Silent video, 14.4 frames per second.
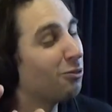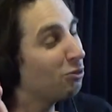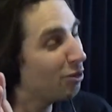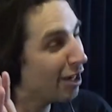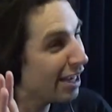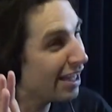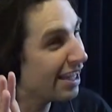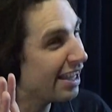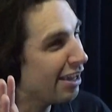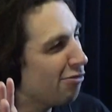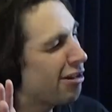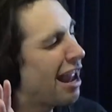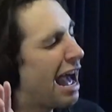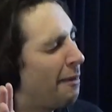But
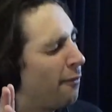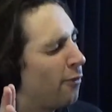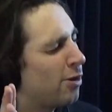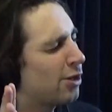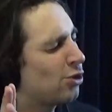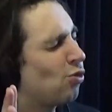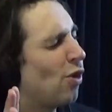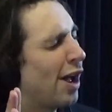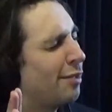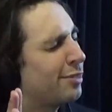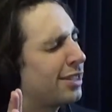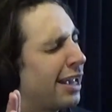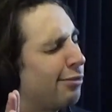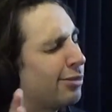really what happened was
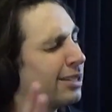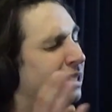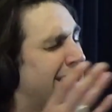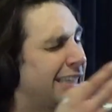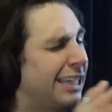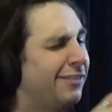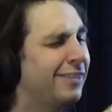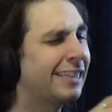the YMCA was